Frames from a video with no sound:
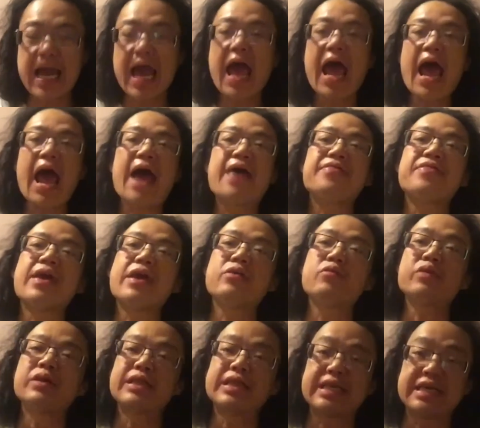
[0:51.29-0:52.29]
and then
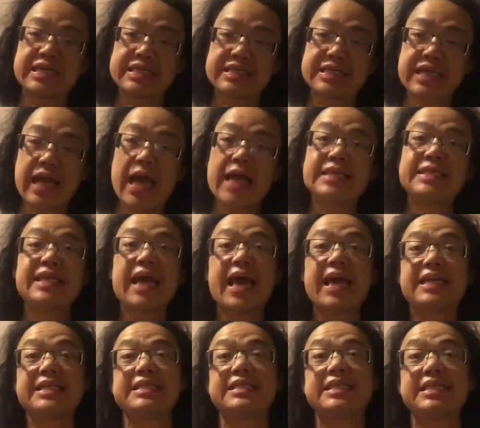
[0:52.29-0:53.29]
release and
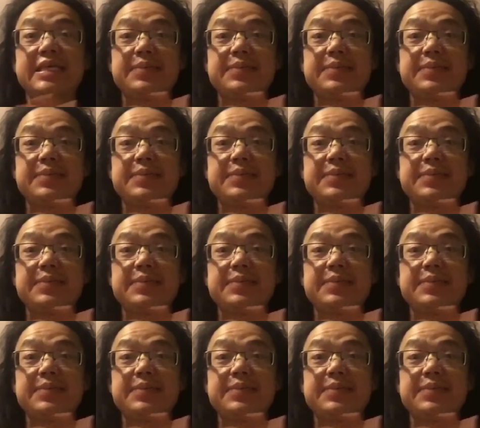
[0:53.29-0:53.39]
take deep